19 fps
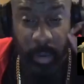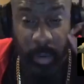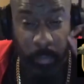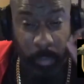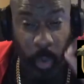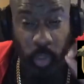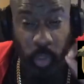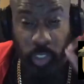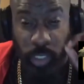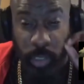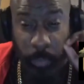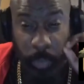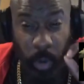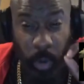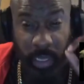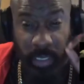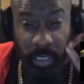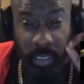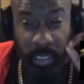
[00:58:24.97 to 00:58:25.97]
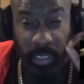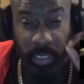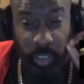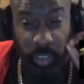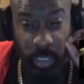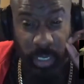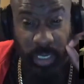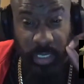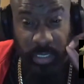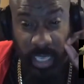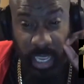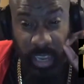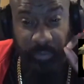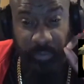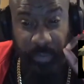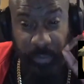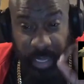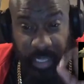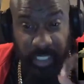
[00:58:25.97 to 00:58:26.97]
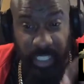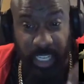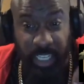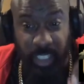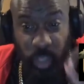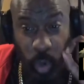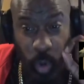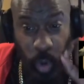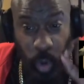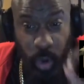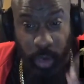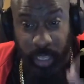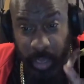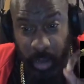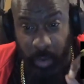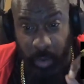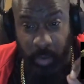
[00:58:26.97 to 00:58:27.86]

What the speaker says: most important thing that you're going to take from this is audio.